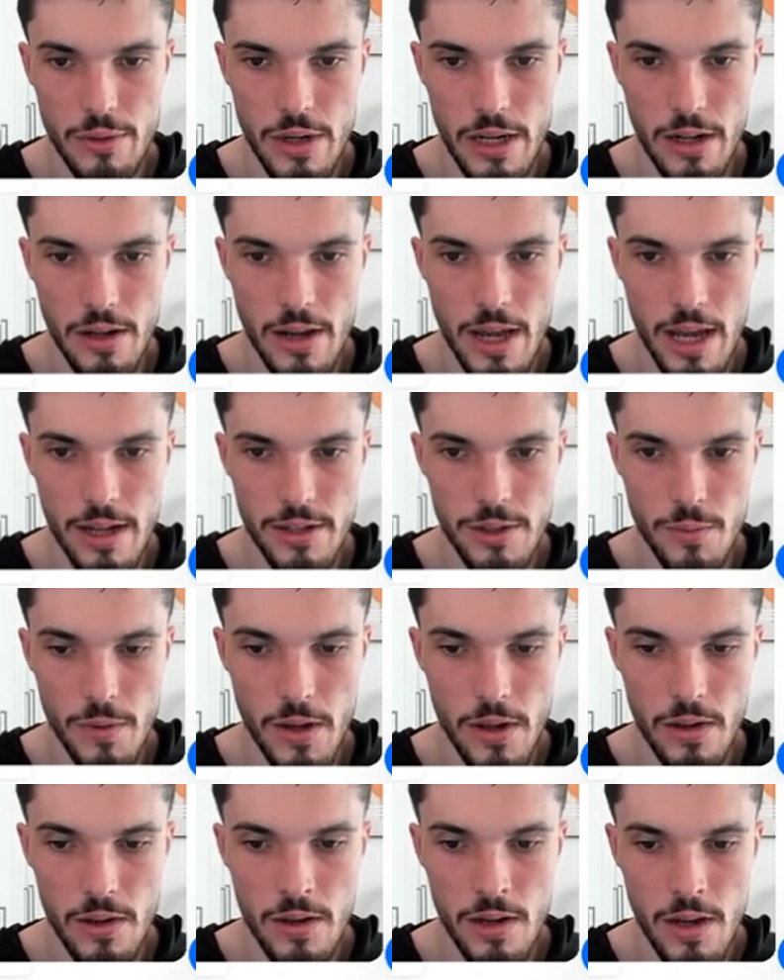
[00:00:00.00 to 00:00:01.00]
you can look at as
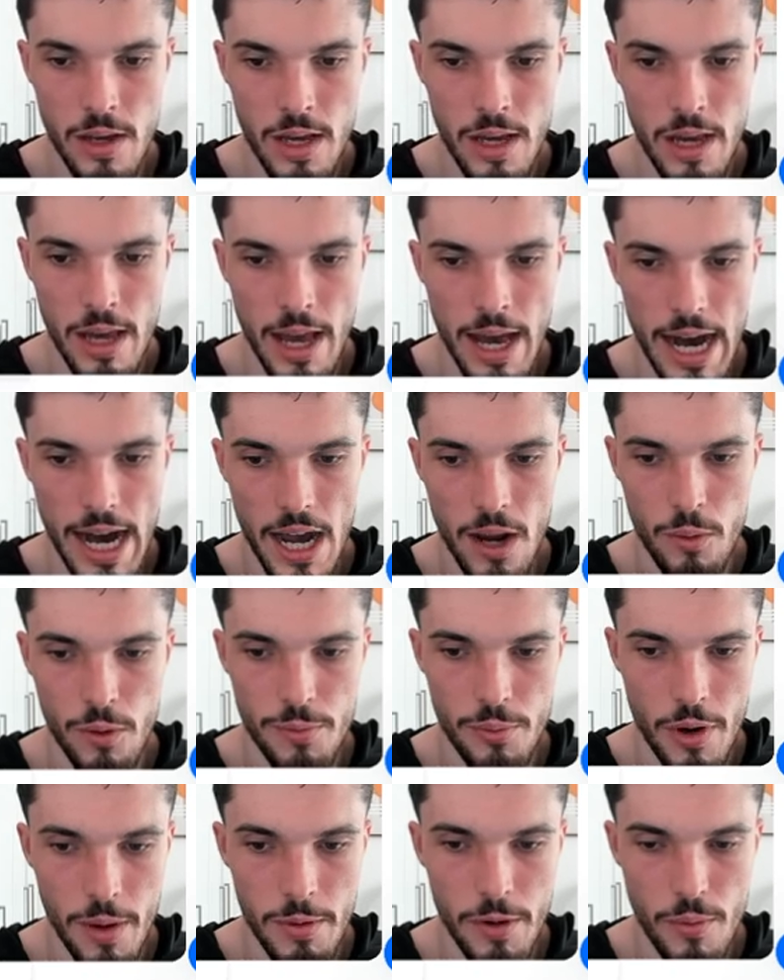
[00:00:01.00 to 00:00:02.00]
well. I
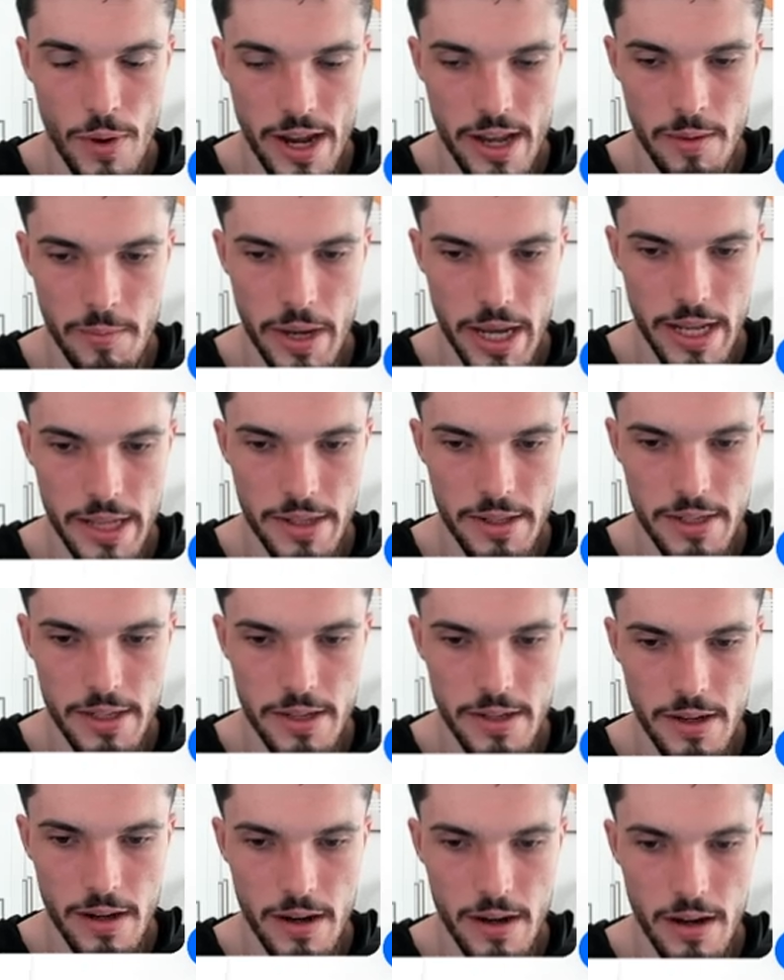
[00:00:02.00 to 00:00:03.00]
would probably recommend